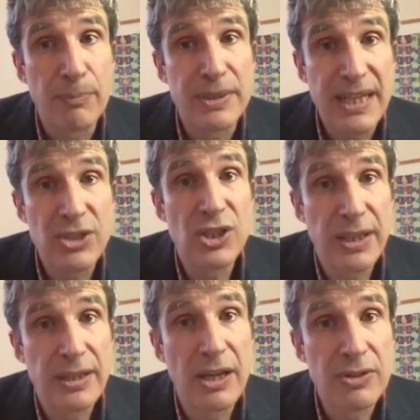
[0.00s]

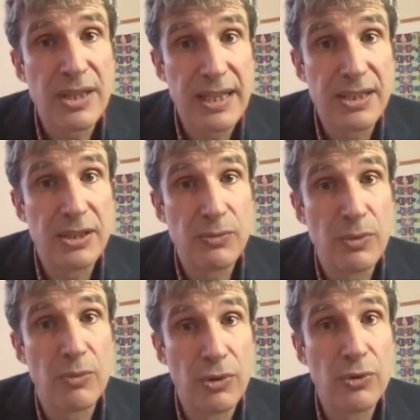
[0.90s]
potentially in those cases
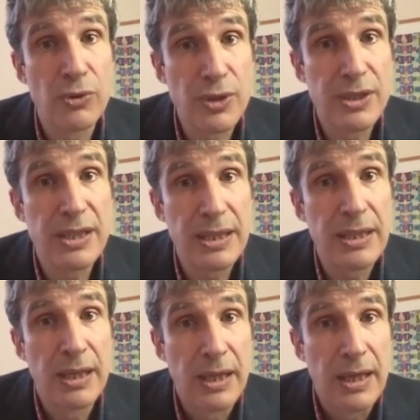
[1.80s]
we're already